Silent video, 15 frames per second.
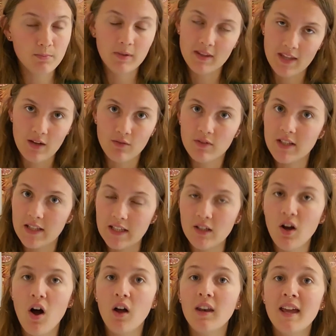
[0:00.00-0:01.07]
but they're really
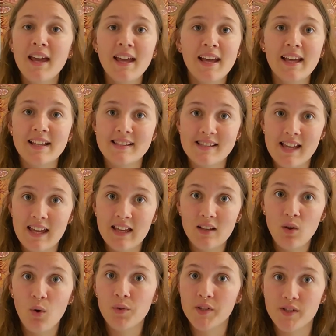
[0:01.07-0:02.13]
not. It's in
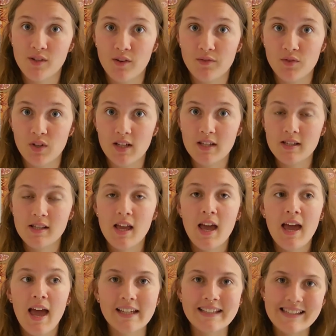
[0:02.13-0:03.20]
all the soft drinks.
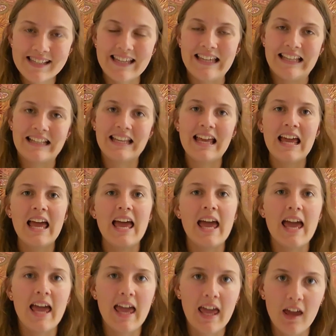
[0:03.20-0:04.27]
It's in
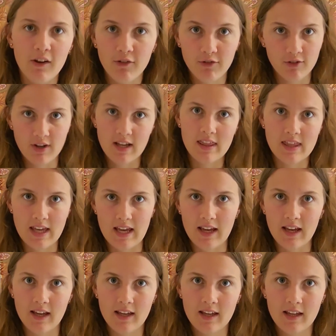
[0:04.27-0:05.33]
everything.
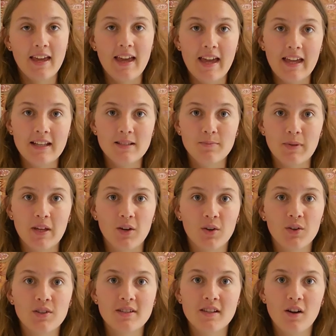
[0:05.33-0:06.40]
And
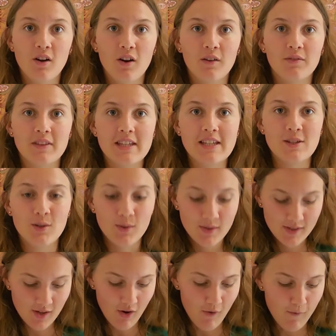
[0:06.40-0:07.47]
because of the use
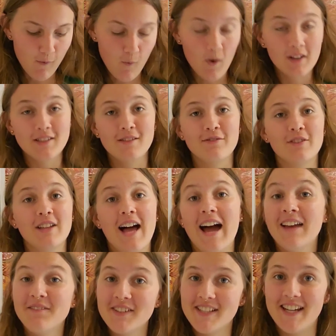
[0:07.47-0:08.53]
of wonderful
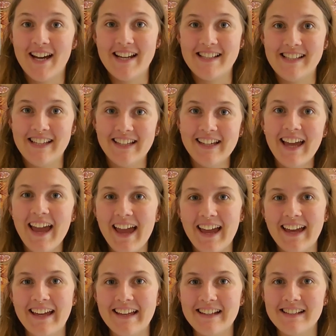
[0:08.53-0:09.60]
advertising
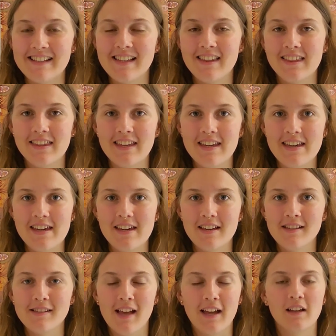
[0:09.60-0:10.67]
and the
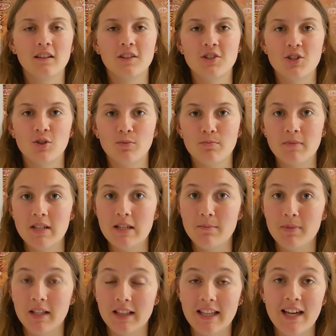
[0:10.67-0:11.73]
psychological
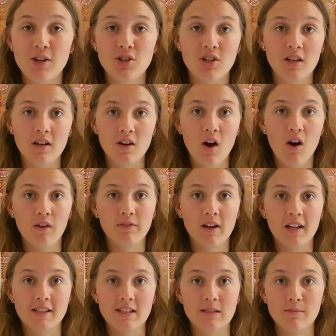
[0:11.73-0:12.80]
manipulation of
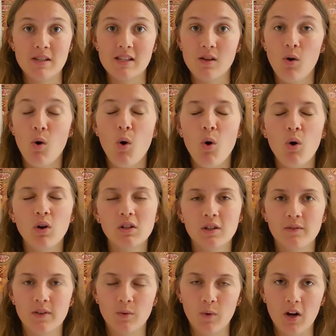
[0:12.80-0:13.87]
customers all
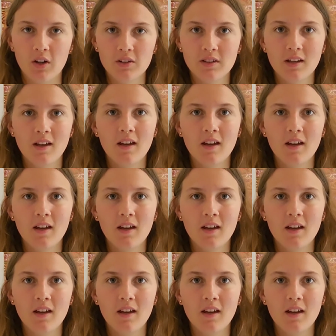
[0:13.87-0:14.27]
over the world,